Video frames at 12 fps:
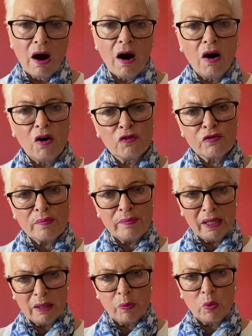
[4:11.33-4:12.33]
of
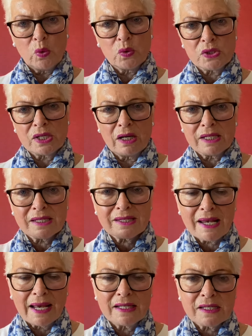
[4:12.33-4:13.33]
menopause. And I
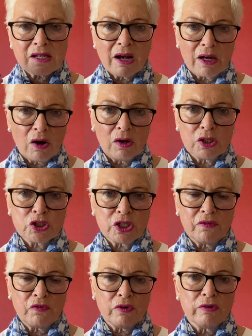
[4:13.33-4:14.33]
say
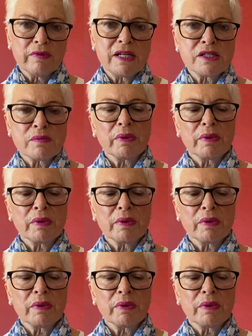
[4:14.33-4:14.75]
psychology for a reason,